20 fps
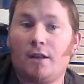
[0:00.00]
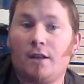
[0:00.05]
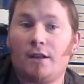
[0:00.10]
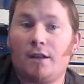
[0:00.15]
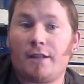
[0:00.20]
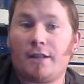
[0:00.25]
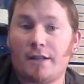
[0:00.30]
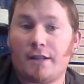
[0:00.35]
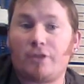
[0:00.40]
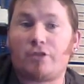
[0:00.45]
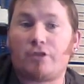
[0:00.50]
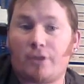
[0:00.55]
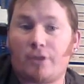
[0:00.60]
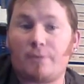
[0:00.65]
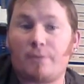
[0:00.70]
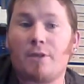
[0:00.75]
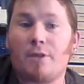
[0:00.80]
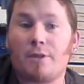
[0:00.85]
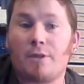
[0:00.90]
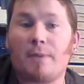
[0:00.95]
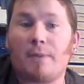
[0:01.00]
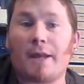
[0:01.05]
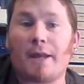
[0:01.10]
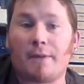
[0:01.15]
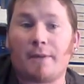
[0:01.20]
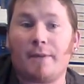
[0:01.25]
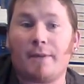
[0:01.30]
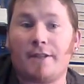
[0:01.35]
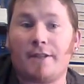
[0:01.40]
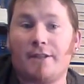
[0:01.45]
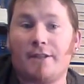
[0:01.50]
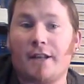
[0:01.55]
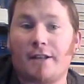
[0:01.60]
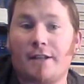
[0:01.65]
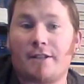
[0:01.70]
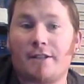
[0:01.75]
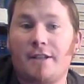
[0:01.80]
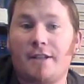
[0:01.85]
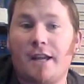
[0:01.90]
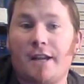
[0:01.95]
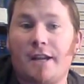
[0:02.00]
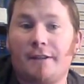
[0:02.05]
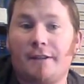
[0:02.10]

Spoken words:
These descriptions make them easy to understand.